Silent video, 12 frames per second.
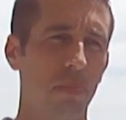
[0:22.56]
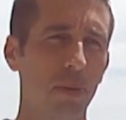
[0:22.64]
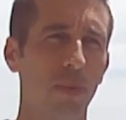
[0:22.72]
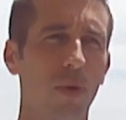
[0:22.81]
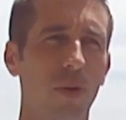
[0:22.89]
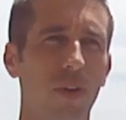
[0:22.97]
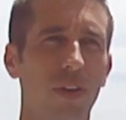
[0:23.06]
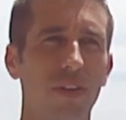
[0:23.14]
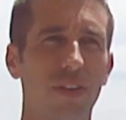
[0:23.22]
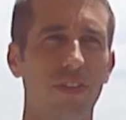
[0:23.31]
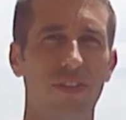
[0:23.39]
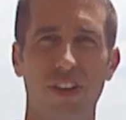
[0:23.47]
people
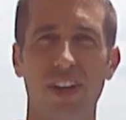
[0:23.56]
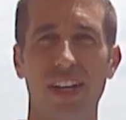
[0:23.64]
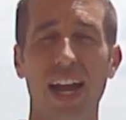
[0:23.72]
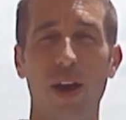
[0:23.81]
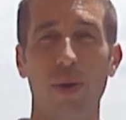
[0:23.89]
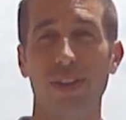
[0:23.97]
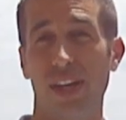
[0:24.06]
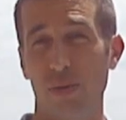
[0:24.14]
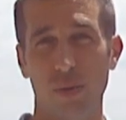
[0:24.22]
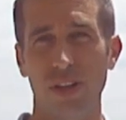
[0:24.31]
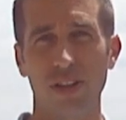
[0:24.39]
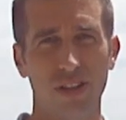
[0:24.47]
figured out
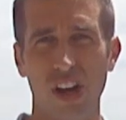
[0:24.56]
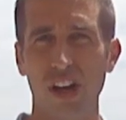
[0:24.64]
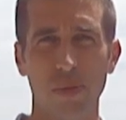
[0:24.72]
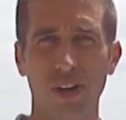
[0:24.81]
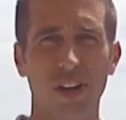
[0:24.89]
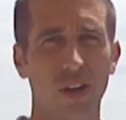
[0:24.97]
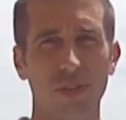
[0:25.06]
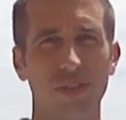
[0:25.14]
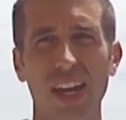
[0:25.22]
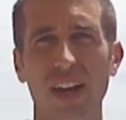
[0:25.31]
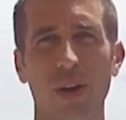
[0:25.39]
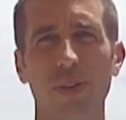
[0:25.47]
that when the stock market goes
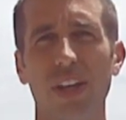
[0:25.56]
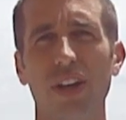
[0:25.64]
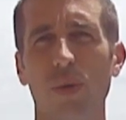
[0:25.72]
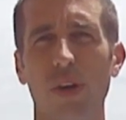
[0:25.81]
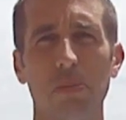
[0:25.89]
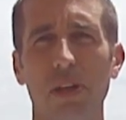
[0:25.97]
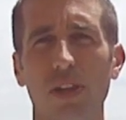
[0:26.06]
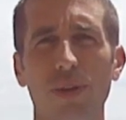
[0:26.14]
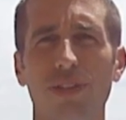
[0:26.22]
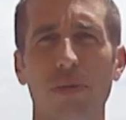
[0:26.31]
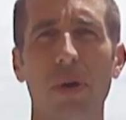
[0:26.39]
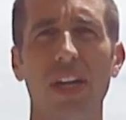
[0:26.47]
down, they don't want to be
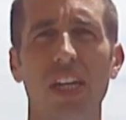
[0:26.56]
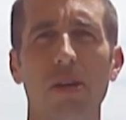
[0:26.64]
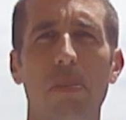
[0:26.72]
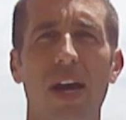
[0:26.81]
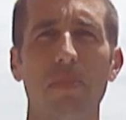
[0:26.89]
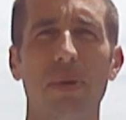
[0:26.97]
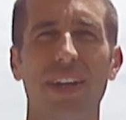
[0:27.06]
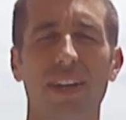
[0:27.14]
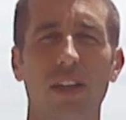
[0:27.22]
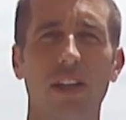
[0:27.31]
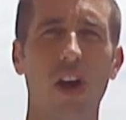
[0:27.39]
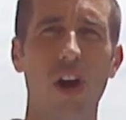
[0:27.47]
losing money by being
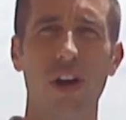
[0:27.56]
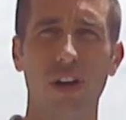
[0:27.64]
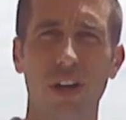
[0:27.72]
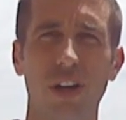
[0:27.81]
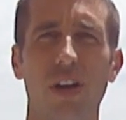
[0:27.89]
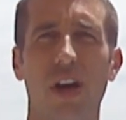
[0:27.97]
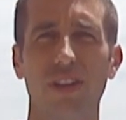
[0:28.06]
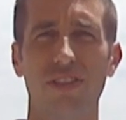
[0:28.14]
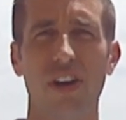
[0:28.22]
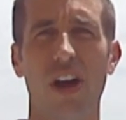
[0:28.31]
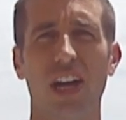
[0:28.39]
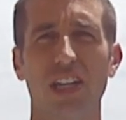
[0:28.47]
long on
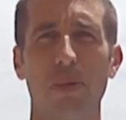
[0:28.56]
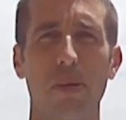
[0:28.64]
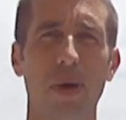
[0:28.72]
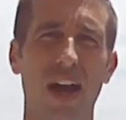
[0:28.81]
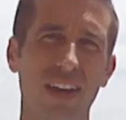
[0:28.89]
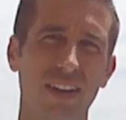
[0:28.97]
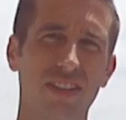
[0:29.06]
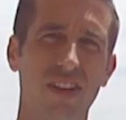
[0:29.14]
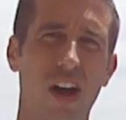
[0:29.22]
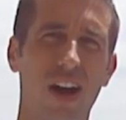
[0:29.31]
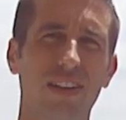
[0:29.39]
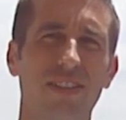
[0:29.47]
stocks, by buying
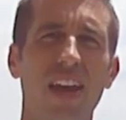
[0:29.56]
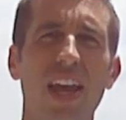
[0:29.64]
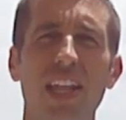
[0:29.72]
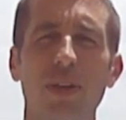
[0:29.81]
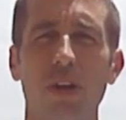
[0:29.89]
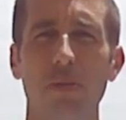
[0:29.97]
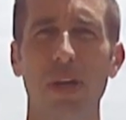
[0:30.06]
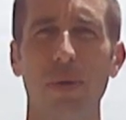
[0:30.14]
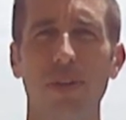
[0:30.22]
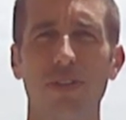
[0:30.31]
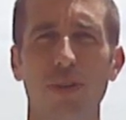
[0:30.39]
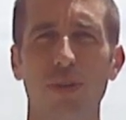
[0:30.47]
stocks. They want to be
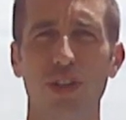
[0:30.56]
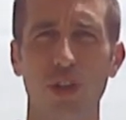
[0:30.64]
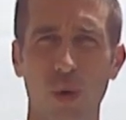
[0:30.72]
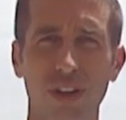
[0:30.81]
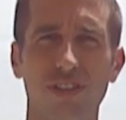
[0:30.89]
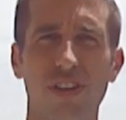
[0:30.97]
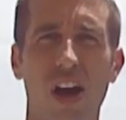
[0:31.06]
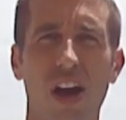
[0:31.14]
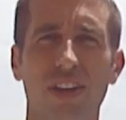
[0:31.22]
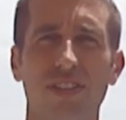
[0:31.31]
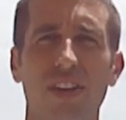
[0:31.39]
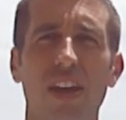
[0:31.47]
able to short
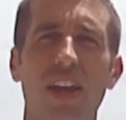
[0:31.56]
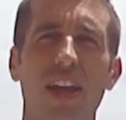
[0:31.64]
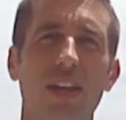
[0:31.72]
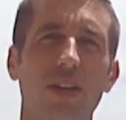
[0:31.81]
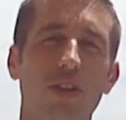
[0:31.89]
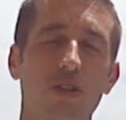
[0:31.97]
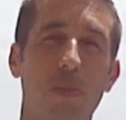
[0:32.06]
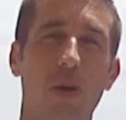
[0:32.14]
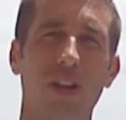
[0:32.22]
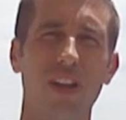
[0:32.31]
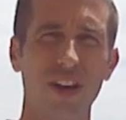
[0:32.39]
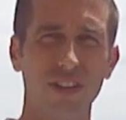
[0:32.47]
stocks and use
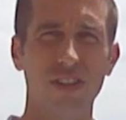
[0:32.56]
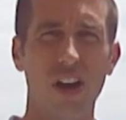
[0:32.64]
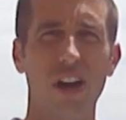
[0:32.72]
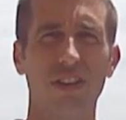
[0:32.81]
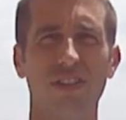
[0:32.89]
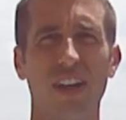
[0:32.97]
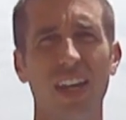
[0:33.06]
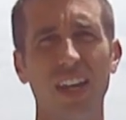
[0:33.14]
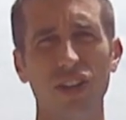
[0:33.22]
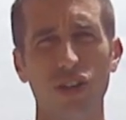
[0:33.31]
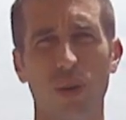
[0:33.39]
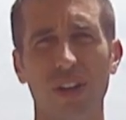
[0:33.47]
both long stocks
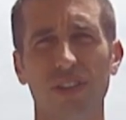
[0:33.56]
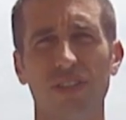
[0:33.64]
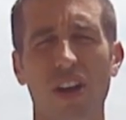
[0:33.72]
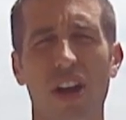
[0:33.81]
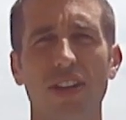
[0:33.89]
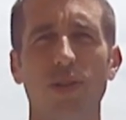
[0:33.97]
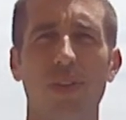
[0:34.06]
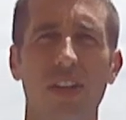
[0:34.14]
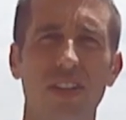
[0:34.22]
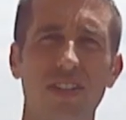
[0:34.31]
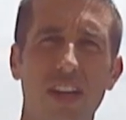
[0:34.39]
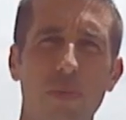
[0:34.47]
and shorting stocks
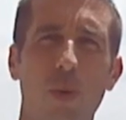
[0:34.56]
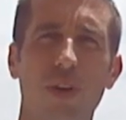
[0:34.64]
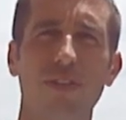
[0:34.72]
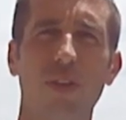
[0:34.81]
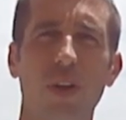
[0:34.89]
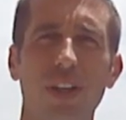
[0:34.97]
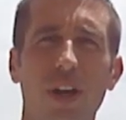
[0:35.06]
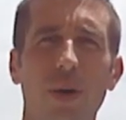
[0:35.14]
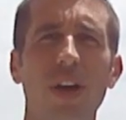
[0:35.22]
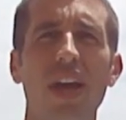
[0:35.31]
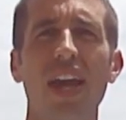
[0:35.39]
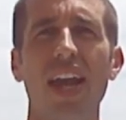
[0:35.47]
within the same portfolio.
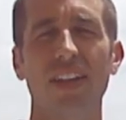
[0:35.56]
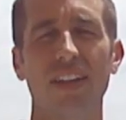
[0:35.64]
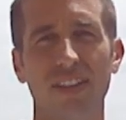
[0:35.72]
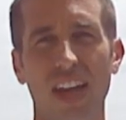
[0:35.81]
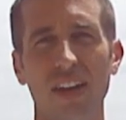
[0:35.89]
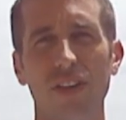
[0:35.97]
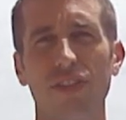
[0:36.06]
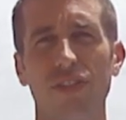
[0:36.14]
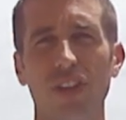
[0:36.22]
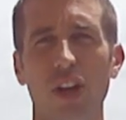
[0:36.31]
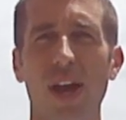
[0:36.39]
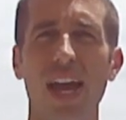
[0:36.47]
It's kind of,
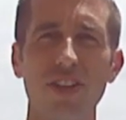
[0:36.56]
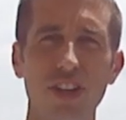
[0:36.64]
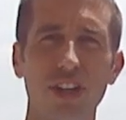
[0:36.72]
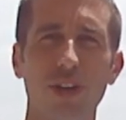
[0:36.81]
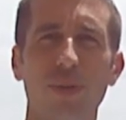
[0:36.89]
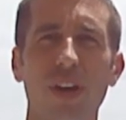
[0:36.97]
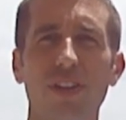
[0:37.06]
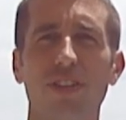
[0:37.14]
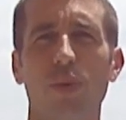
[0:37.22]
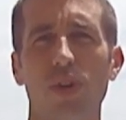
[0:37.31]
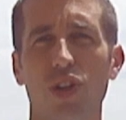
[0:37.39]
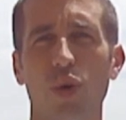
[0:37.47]
hedging your
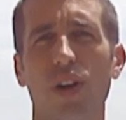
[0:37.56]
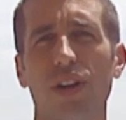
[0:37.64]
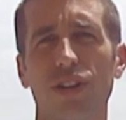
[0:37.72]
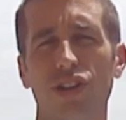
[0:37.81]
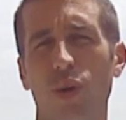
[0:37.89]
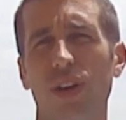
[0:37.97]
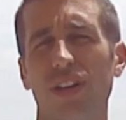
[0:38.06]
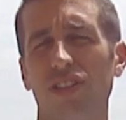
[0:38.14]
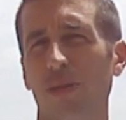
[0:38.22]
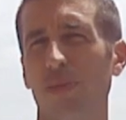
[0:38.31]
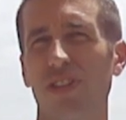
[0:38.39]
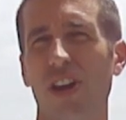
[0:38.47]
risk with shorting
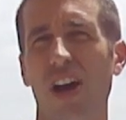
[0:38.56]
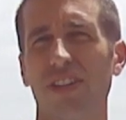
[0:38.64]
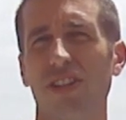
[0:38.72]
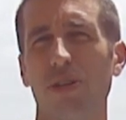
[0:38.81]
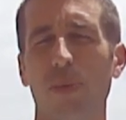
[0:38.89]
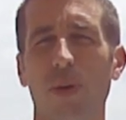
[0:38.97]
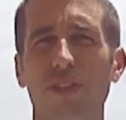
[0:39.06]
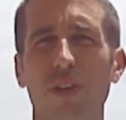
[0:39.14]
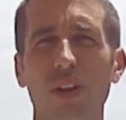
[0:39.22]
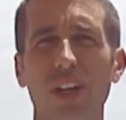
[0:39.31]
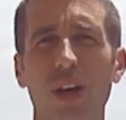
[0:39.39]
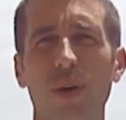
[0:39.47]
some stocks in a
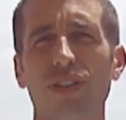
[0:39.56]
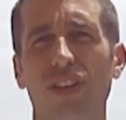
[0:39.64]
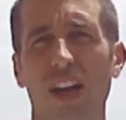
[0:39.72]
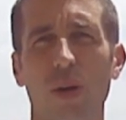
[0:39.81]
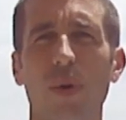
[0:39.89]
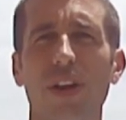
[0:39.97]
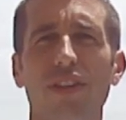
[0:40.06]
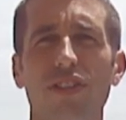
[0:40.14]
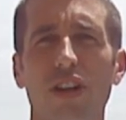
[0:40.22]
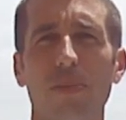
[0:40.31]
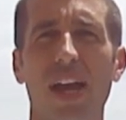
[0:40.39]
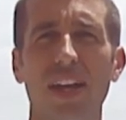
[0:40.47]
portfolio is kind of where the
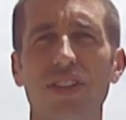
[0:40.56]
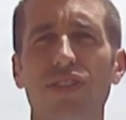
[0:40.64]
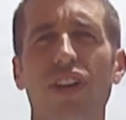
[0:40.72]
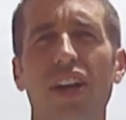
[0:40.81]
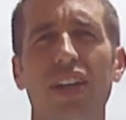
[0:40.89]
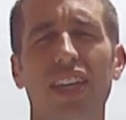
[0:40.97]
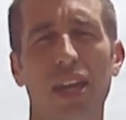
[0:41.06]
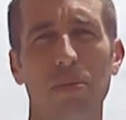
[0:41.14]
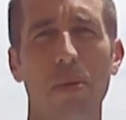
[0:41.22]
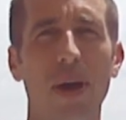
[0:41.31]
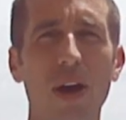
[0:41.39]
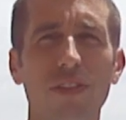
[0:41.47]
term hedge fund came
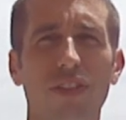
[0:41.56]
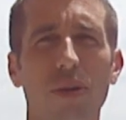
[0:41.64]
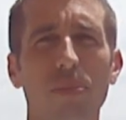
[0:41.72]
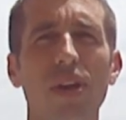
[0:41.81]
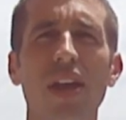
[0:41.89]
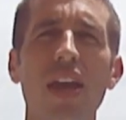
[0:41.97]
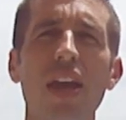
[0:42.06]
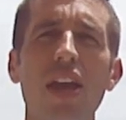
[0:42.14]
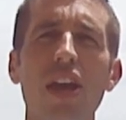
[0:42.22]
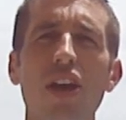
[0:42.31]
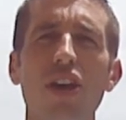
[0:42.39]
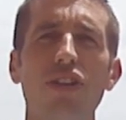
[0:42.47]
about from.
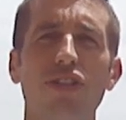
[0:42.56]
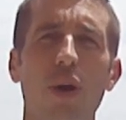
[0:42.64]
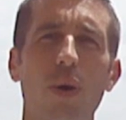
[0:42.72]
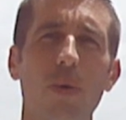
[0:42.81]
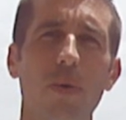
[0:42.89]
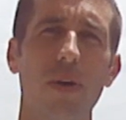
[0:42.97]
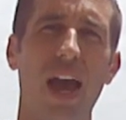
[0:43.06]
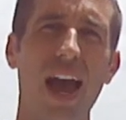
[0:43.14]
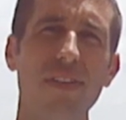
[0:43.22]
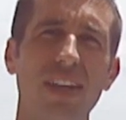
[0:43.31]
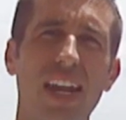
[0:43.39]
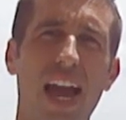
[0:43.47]
So
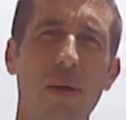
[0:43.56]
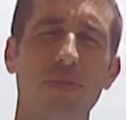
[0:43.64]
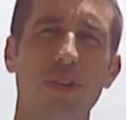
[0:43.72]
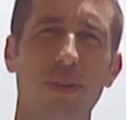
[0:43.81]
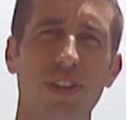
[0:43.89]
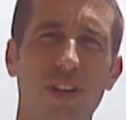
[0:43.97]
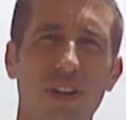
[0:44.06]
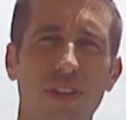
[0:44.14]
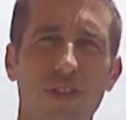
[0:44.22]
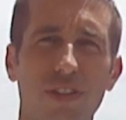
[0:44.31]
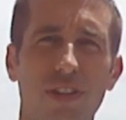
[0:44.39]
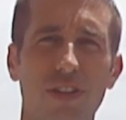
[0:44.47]
having absolute
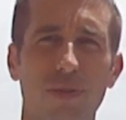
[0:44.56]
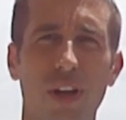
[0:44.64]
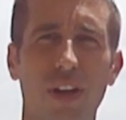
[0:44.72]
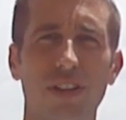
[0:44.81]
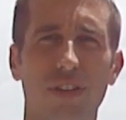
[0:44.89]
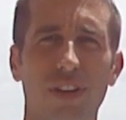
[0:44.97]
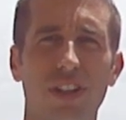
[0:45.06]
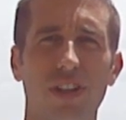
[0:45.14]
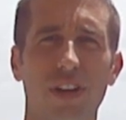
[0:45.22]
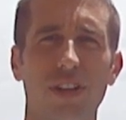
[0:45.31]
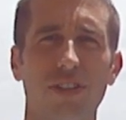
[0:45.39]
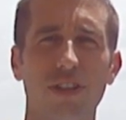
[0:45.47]
returns versus relative
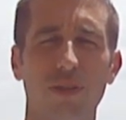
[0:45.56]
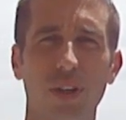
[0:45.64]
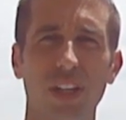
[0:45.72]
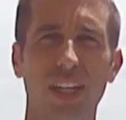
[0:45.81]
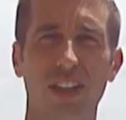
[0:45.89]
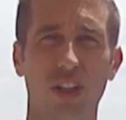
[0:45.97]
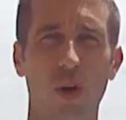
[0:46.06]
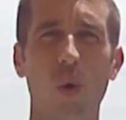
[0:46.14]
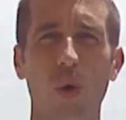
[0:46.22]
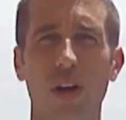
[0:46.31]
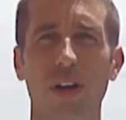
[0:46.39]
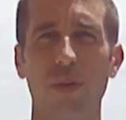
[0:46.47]
returns is really at the
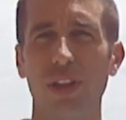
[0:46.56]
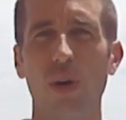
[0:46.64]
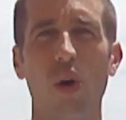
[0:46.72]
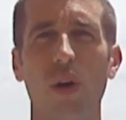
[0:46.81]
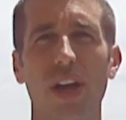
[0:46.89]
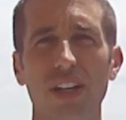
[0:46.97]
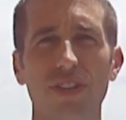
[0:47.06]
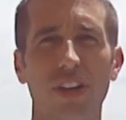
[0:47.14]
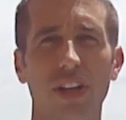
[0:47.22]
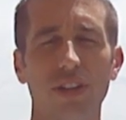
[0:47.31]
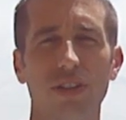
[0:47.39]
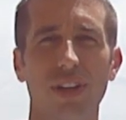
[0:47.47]
core of what the whole hedge
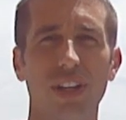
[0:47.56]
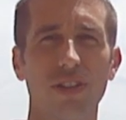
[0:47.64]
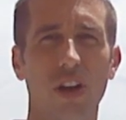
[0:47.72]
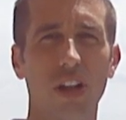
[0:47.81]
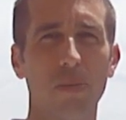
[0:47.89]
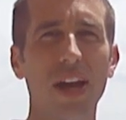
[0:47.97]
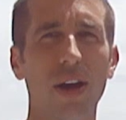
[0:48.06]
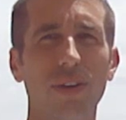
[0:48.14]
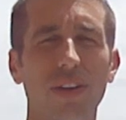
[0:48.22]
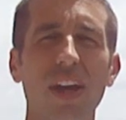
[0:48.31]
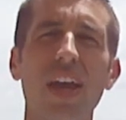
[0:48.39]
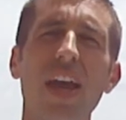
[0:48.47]
fund industry is all about.